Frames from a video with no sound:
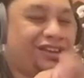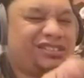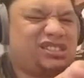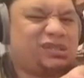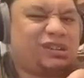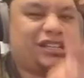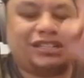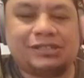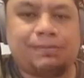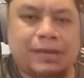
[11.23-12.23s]
This one
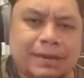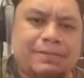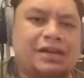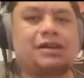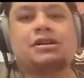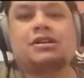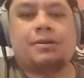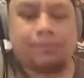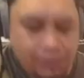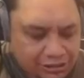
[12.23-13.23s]
is Pepeha
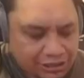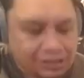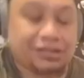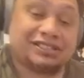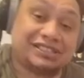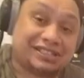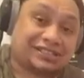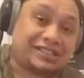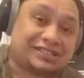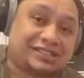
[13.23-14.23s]
by
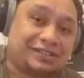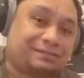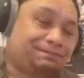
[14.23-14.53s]
Six60.